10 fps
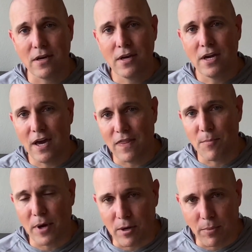in the
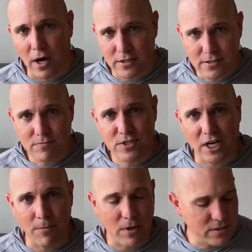better box. Check out
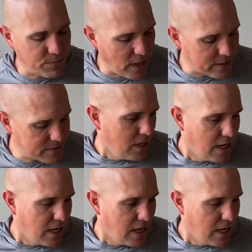Monster Bass.